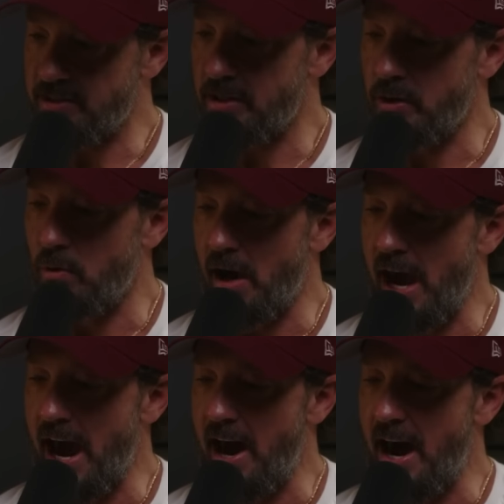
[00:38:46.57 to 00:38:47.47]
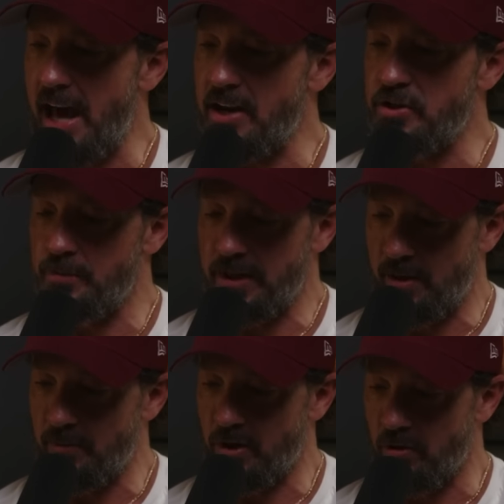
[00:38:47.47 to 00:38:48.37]
like, well, how did you
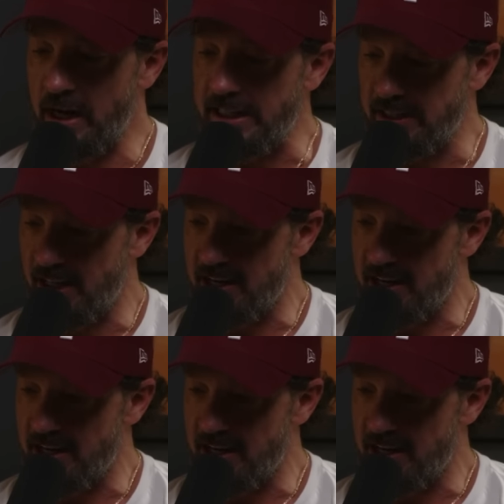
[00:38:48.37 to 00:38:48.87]
become great? And